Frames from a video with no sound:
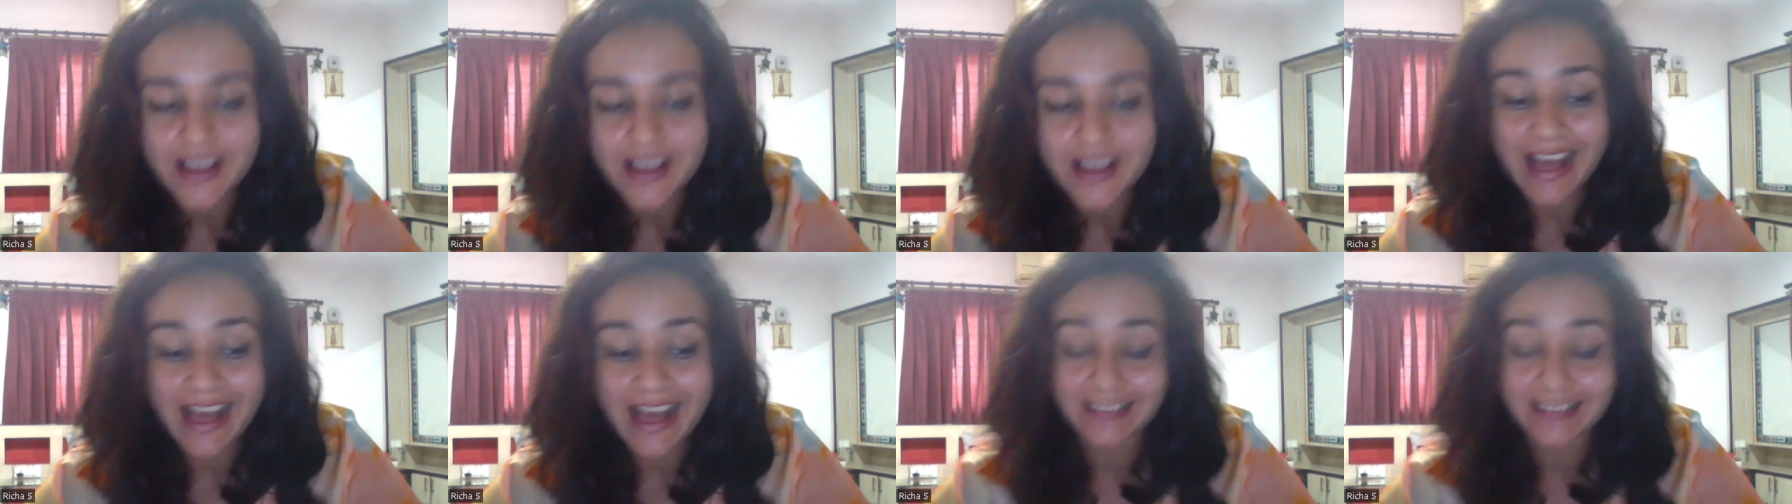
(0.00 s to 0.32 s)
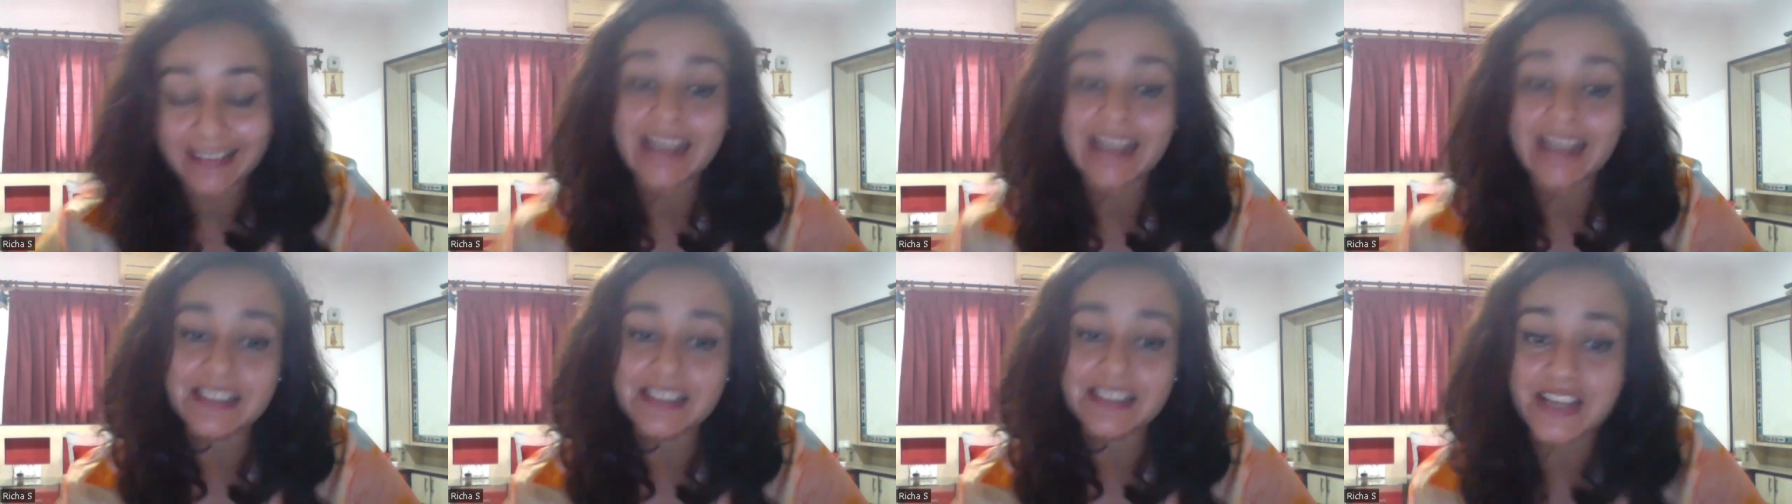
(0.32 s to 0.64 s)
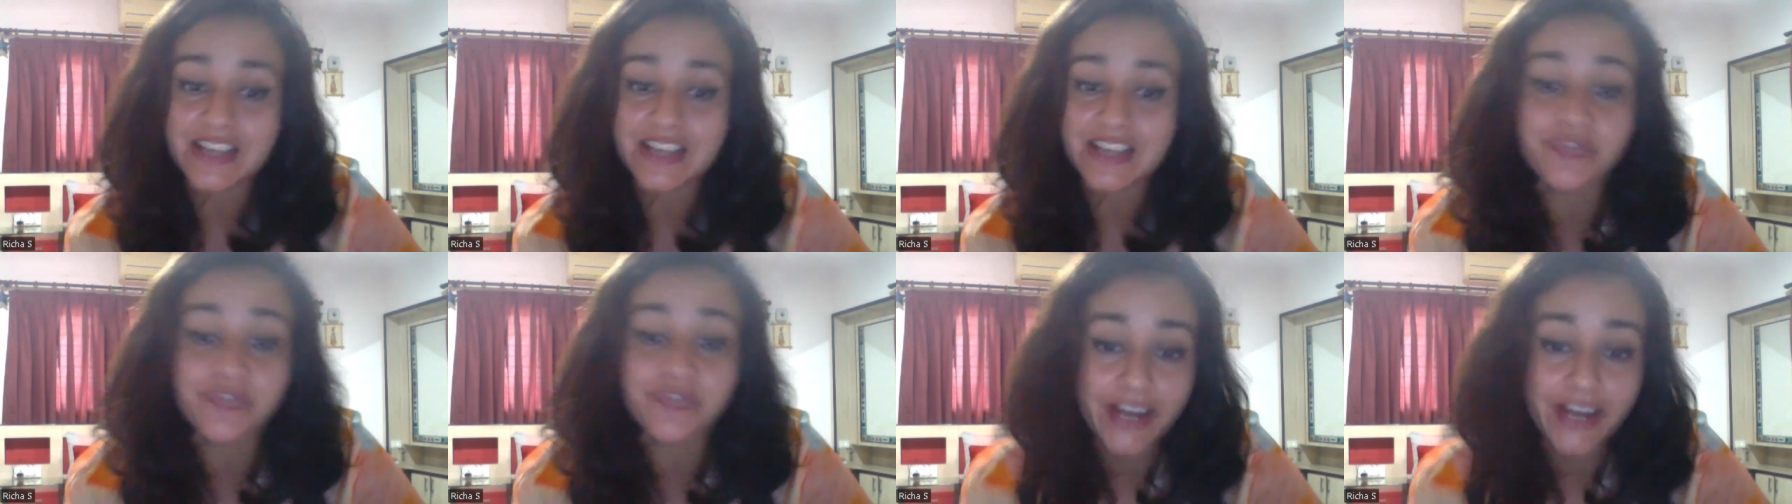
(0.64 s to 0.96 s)
and that it
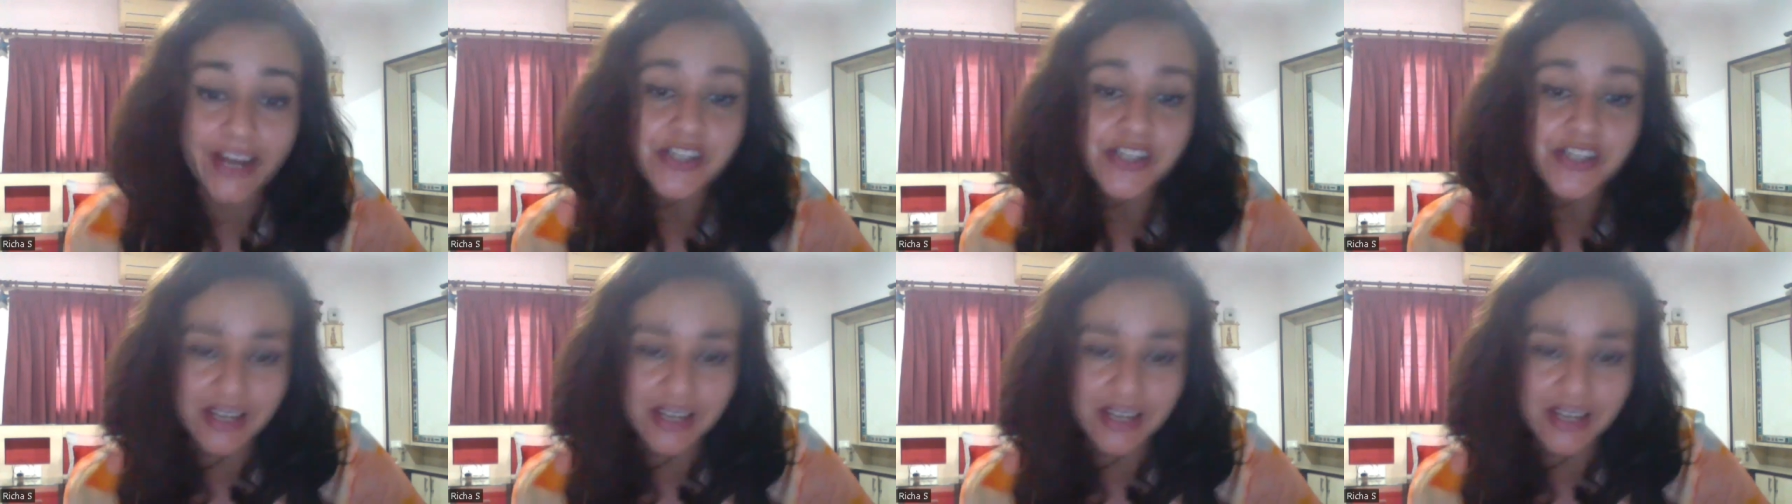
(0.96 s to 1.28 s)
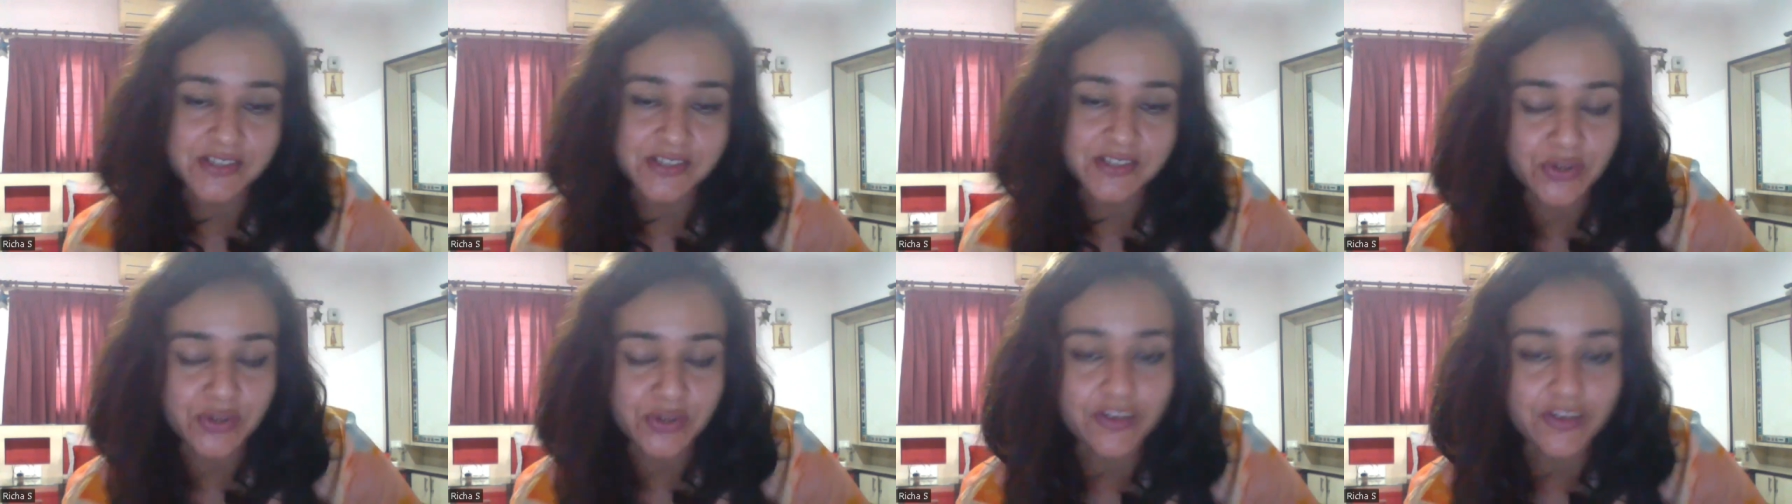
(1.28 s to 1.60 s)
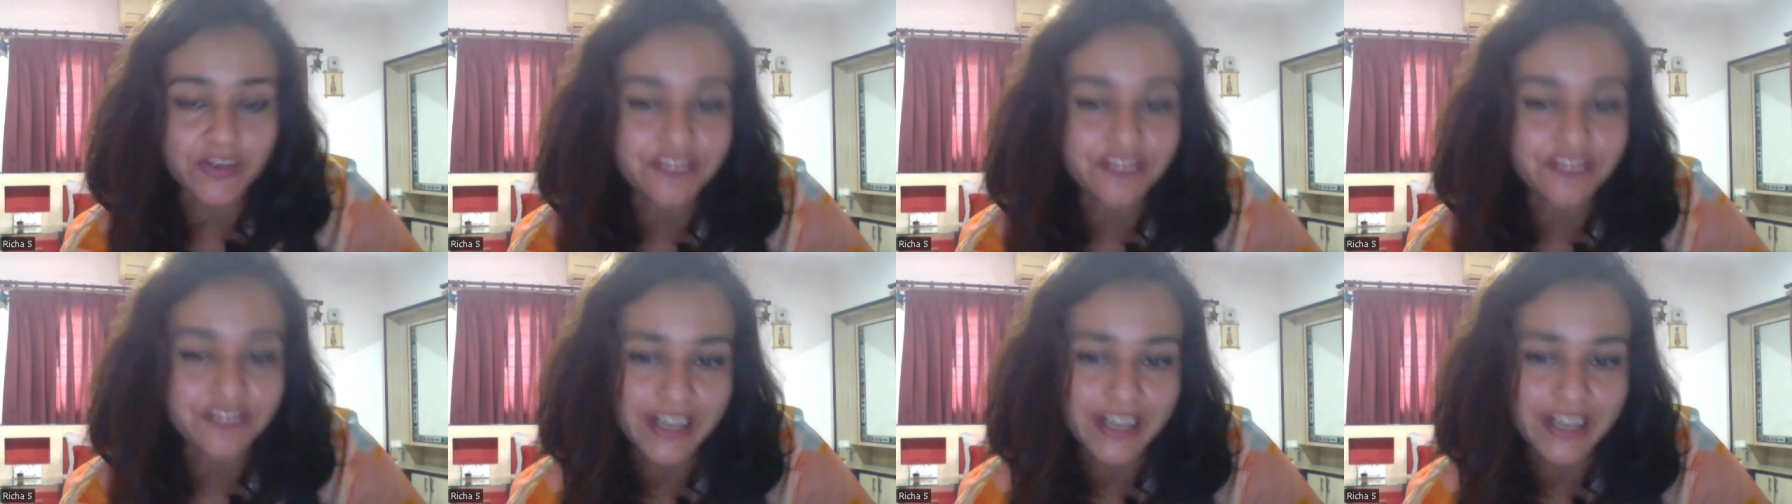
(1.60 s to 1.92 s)
has fair chances to
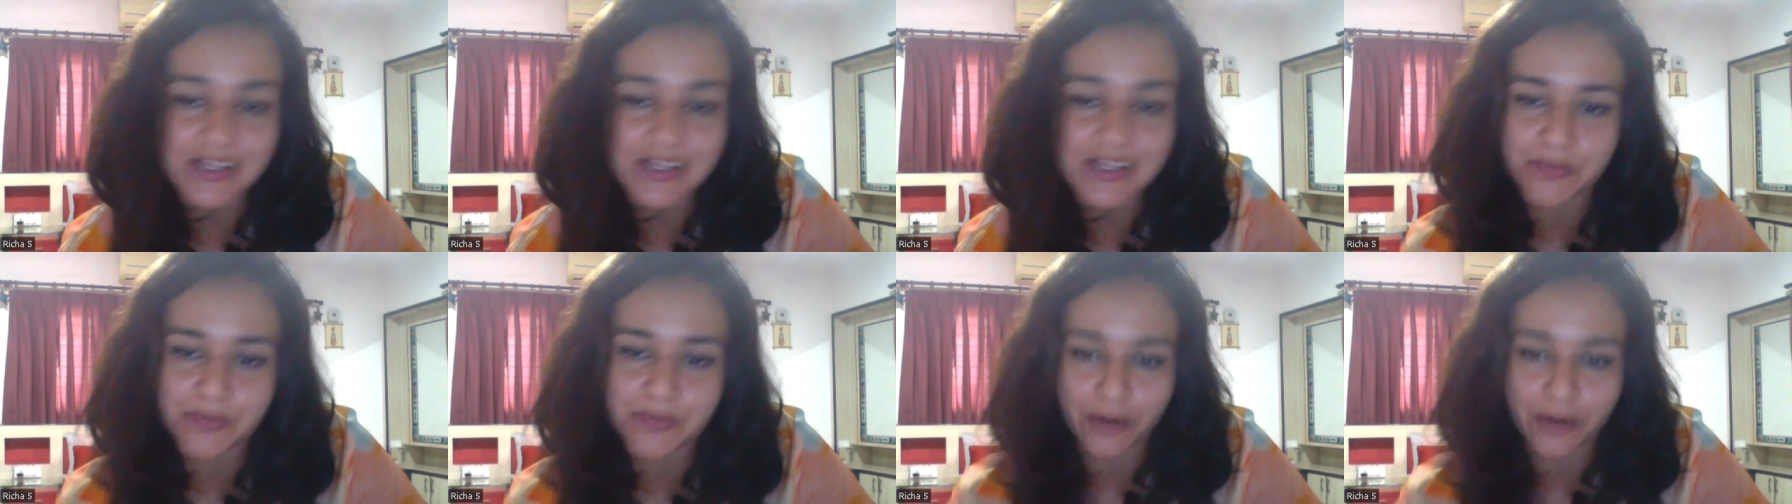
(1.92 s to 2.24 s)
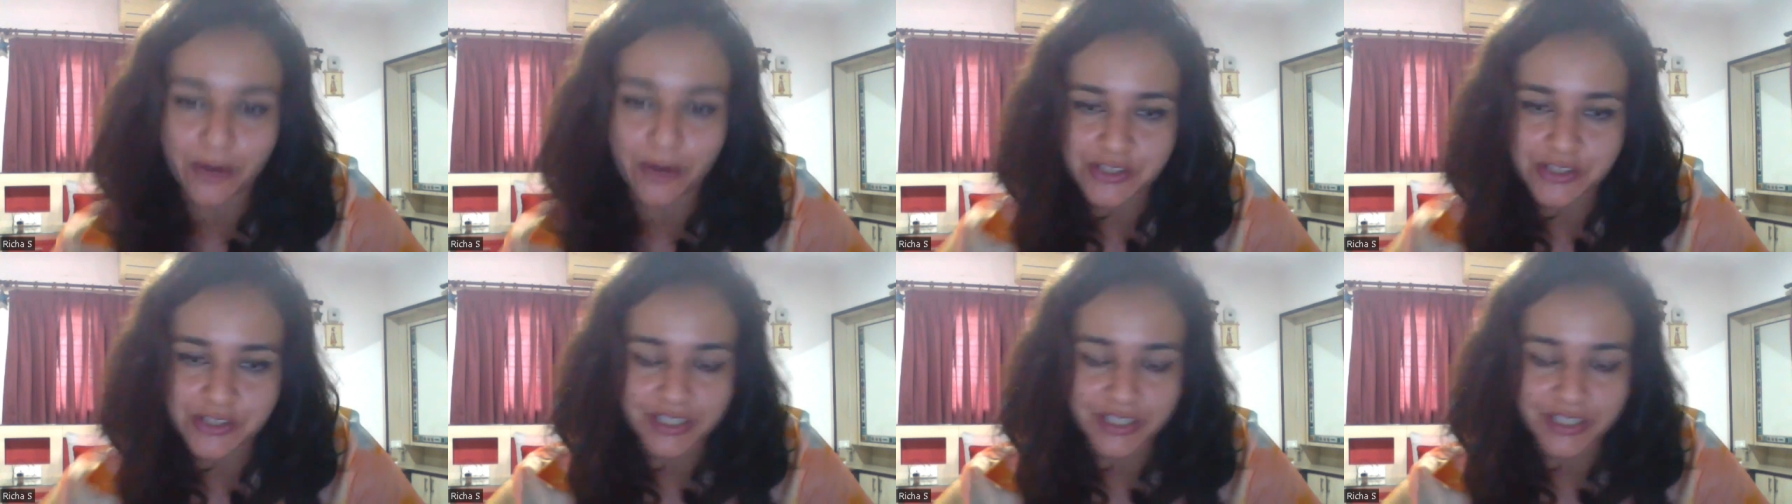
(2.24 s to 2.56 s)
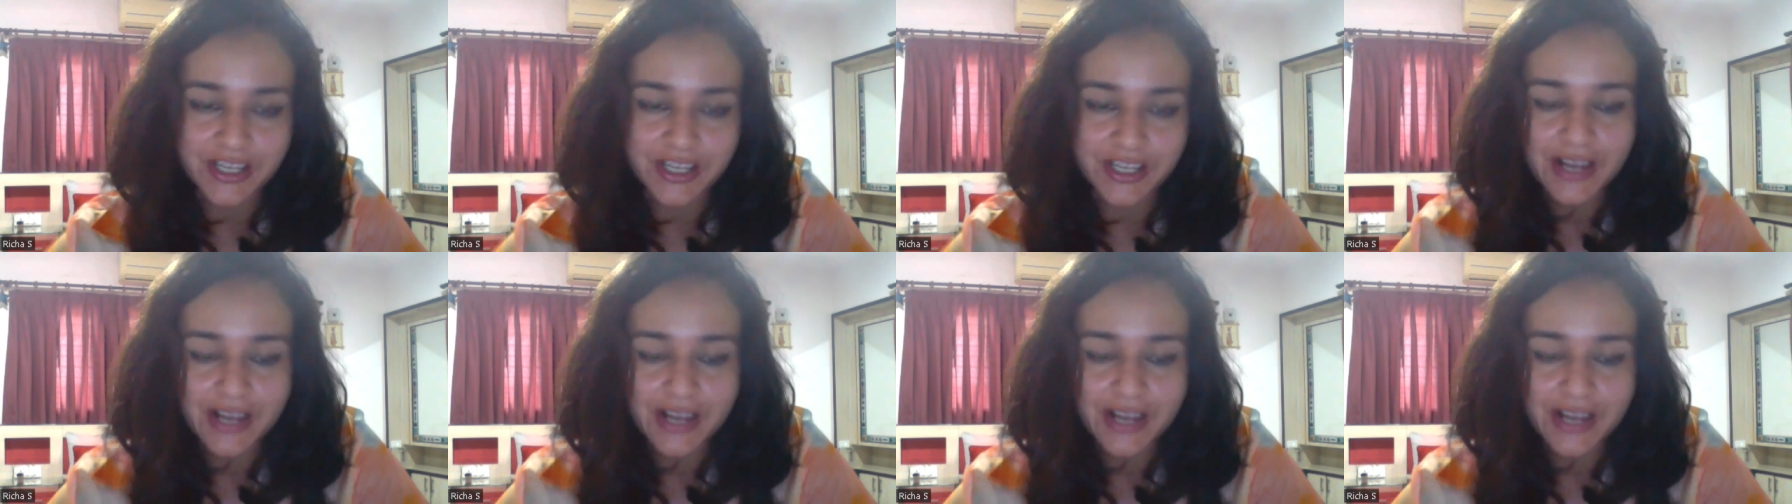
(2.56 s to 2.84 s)
even fail as a project.